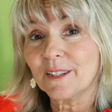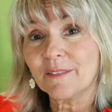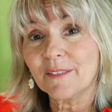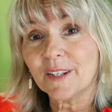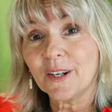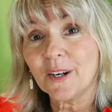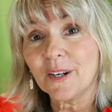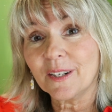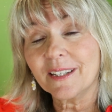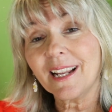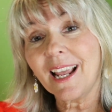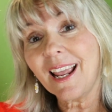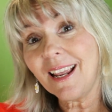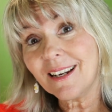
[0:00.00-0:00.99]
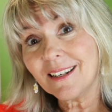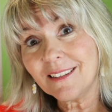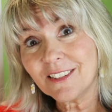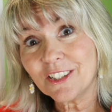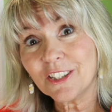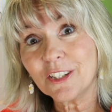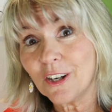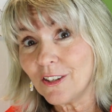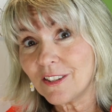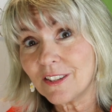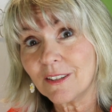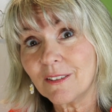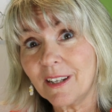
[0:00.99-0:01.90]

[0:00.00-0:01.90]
of the garden, and she also